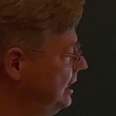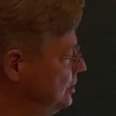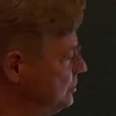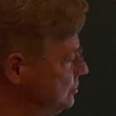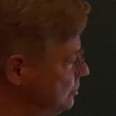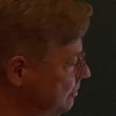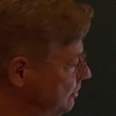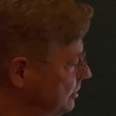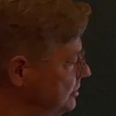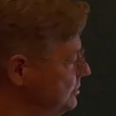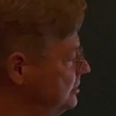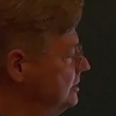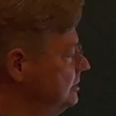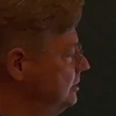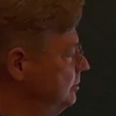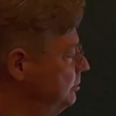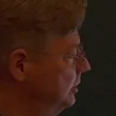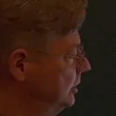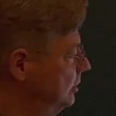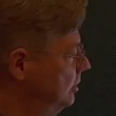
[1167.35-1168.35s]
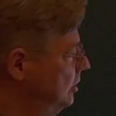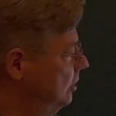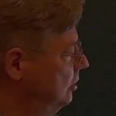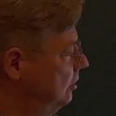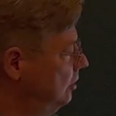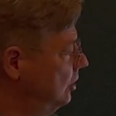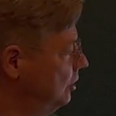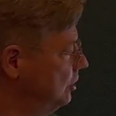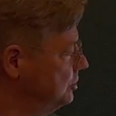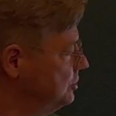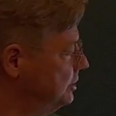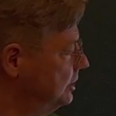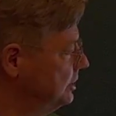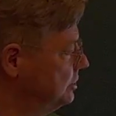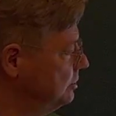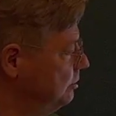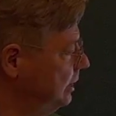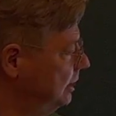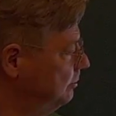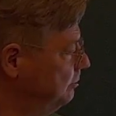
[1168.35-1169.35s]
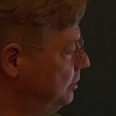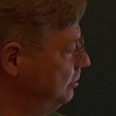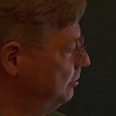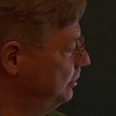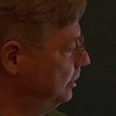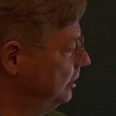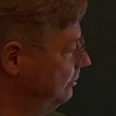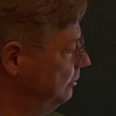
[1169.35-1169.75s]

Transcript: So, for instance, if we go, Hologic is quite popular.